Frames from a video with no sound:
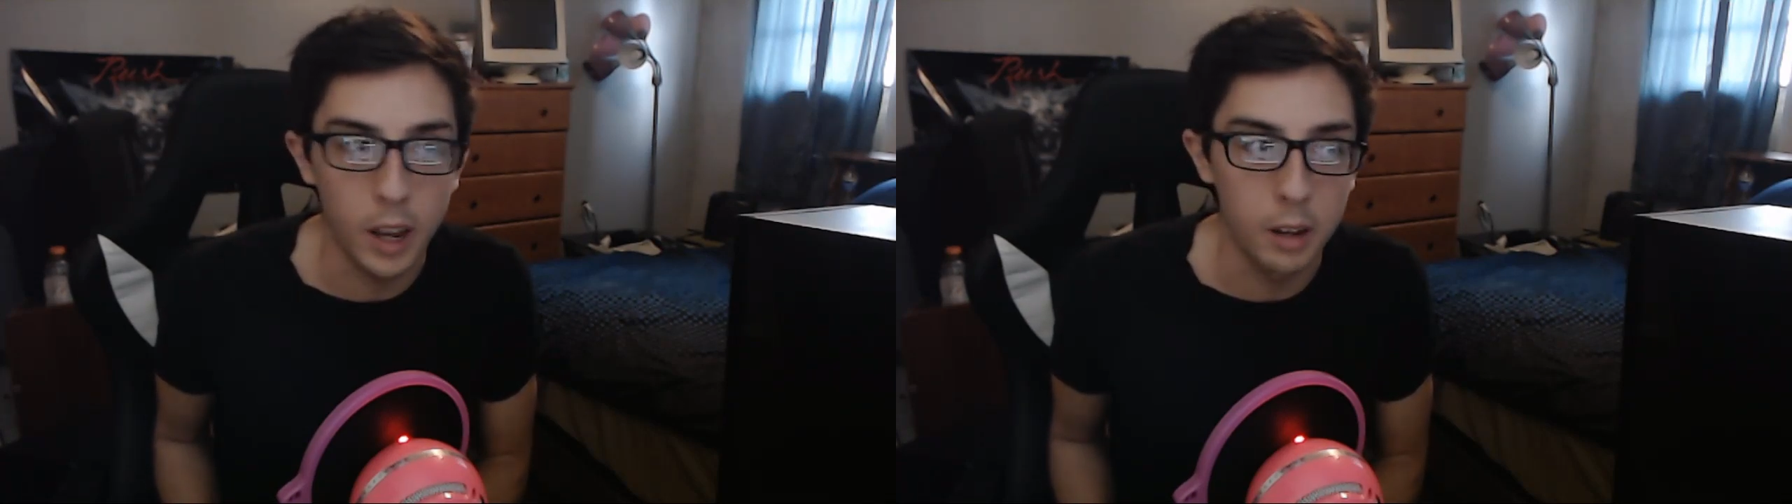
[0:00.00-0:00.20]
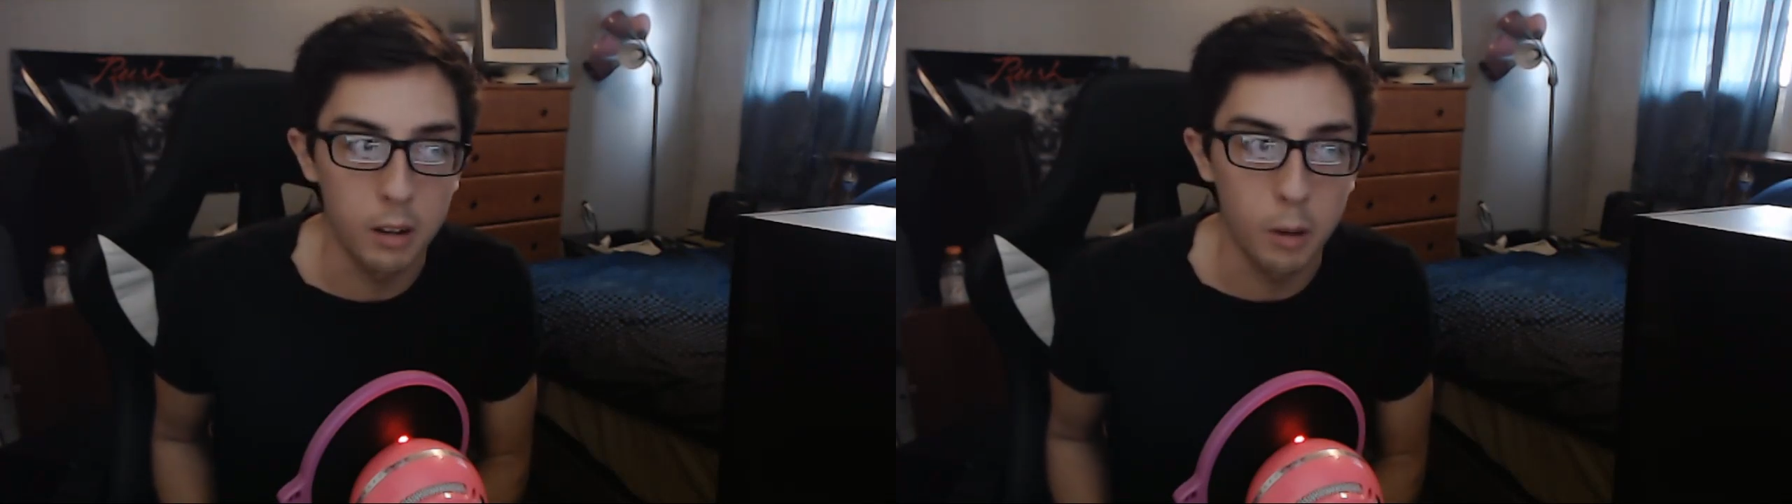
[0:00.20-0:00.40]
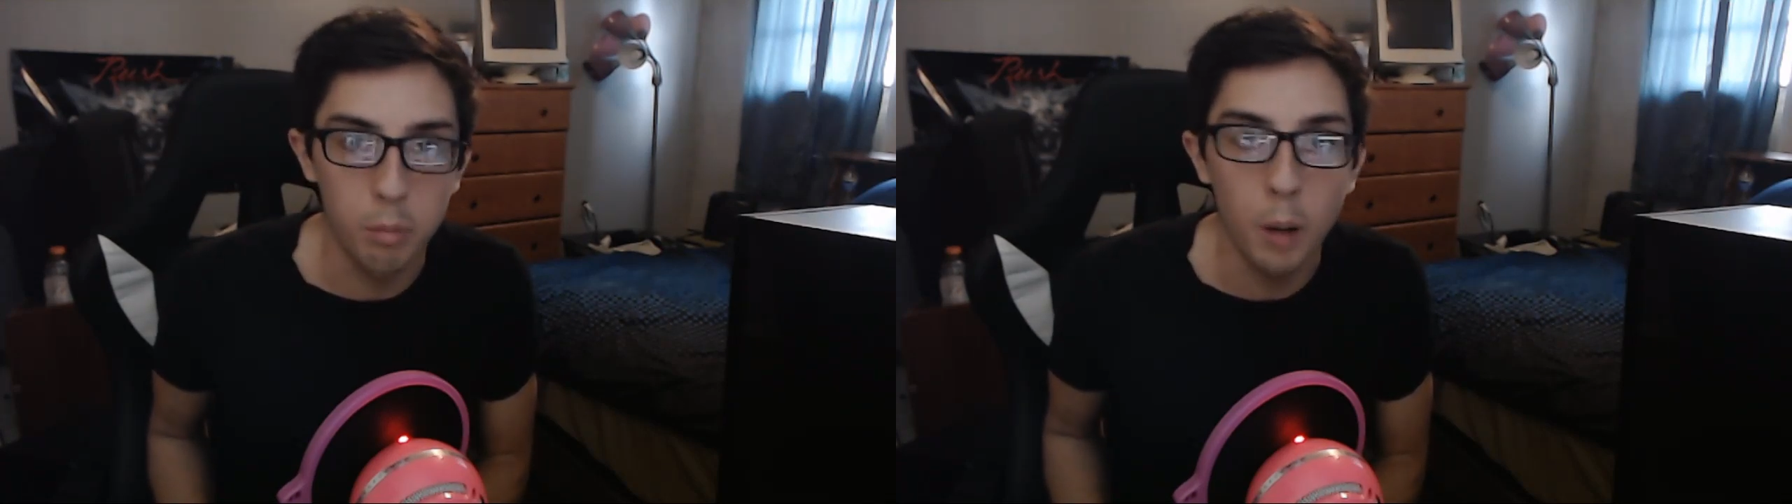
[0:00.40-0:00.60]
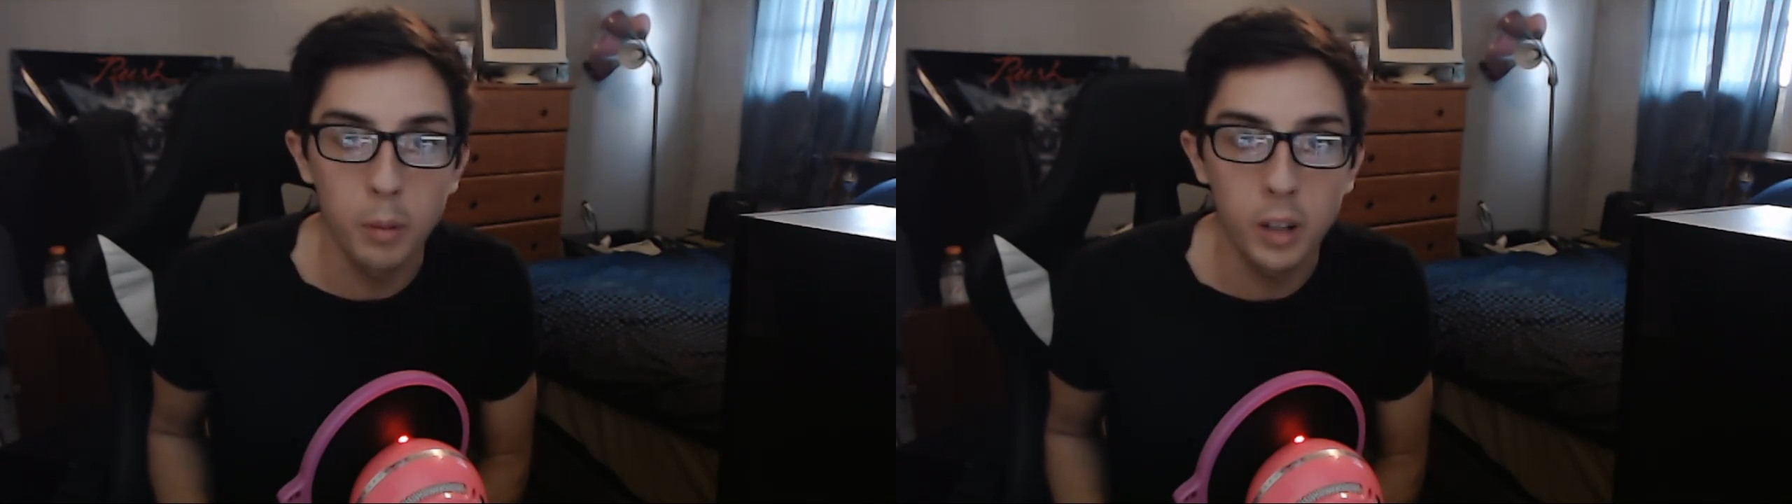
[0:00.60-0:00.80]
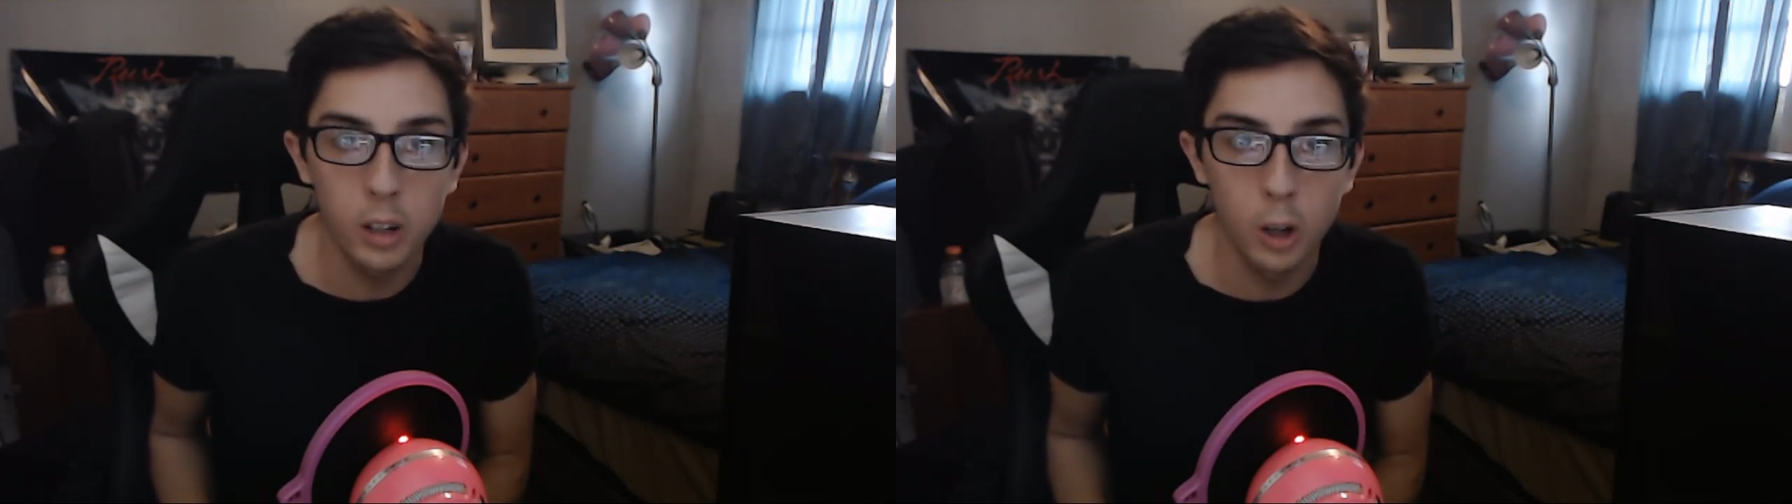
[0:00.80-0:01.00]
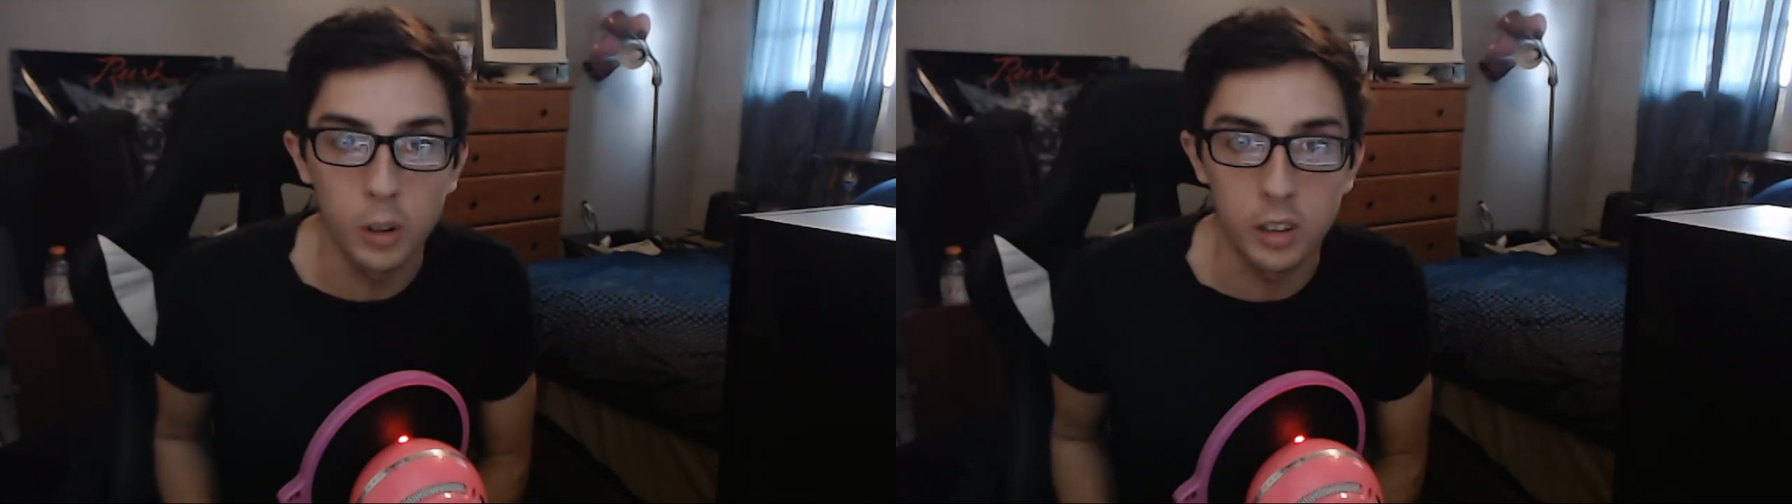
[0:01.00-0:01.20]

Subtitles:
and I'm probably going to go with